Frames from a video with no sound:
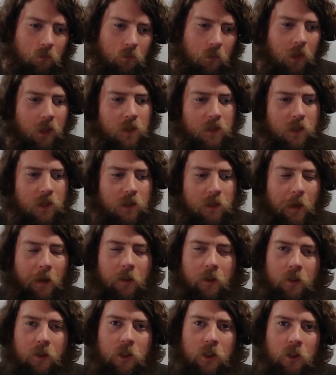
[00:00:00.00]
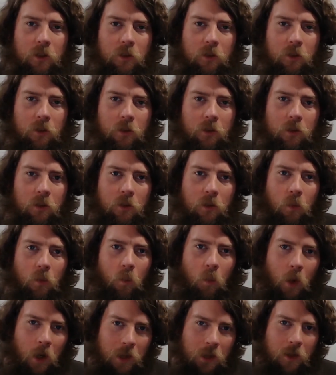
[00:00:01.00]
is it telling you
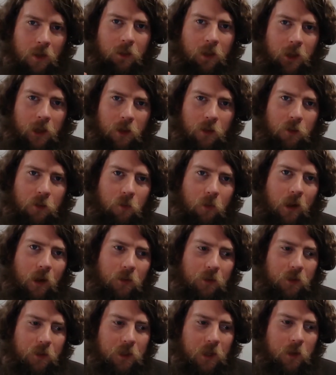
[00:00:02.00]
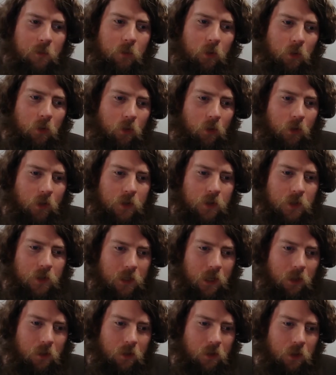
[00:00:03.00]
one thing throughout the table, or is it
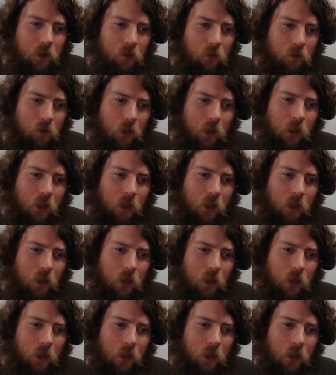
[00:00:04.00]
telling you,